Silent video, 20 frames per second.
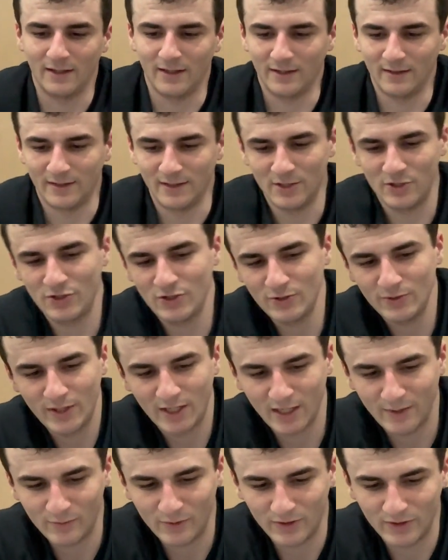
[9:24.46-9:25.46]
This shoe
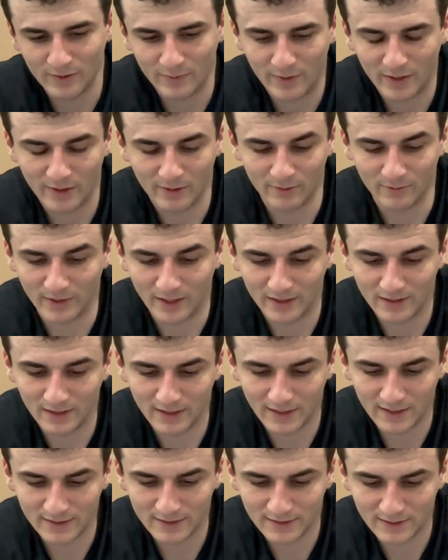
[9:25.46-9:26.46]
came with a pair of red
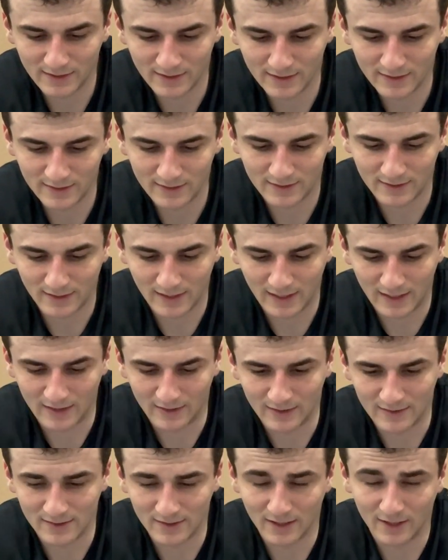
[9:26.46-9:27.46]
laces and
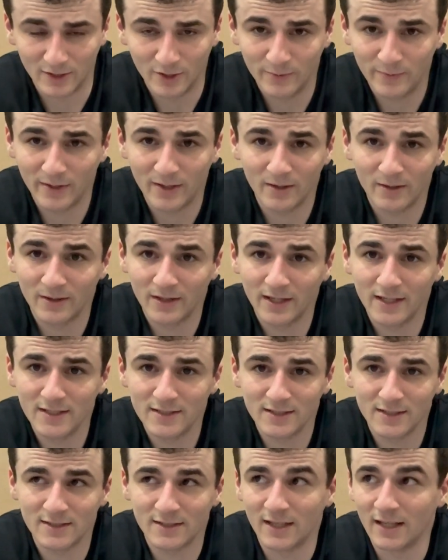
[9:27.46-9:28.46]
this other pair of
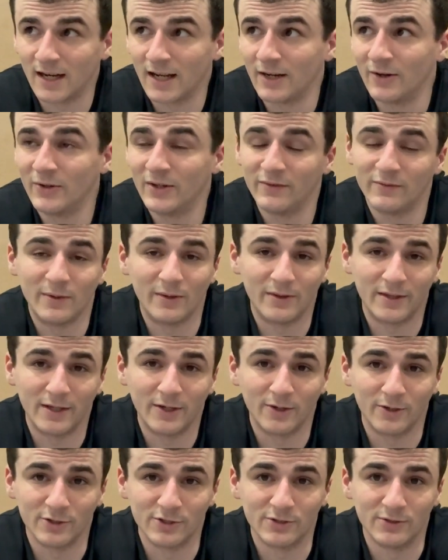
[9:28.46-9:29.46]
laces that I don't even think
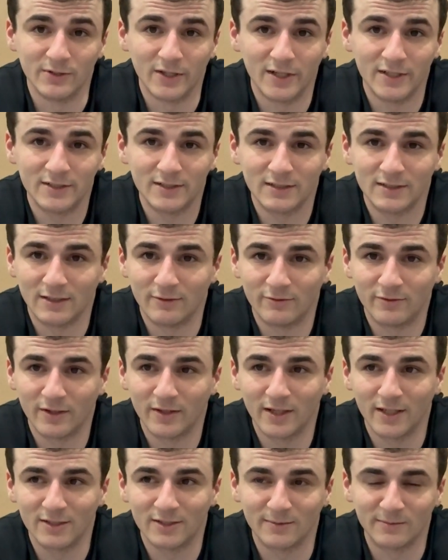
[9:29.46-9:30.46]
are shoelaces. It felt
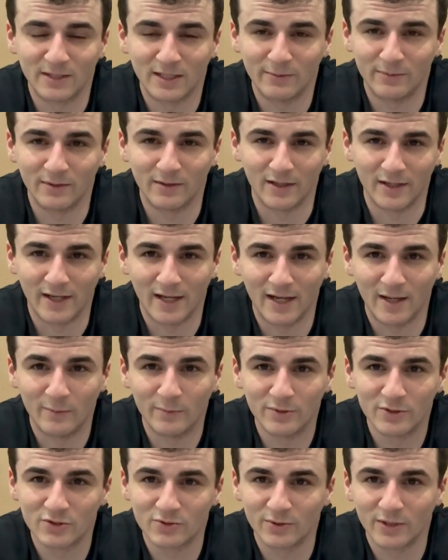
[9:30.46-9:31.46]
like some type of like hemp
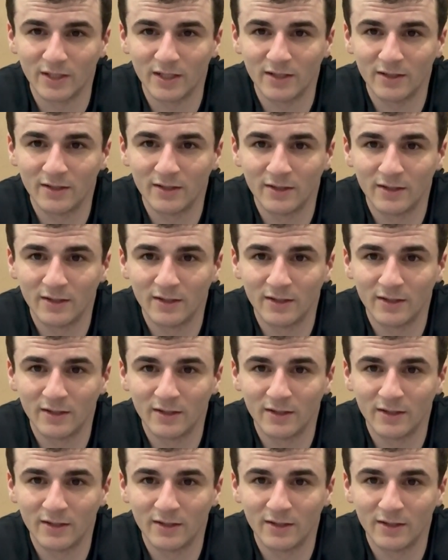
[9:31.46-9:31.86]
string.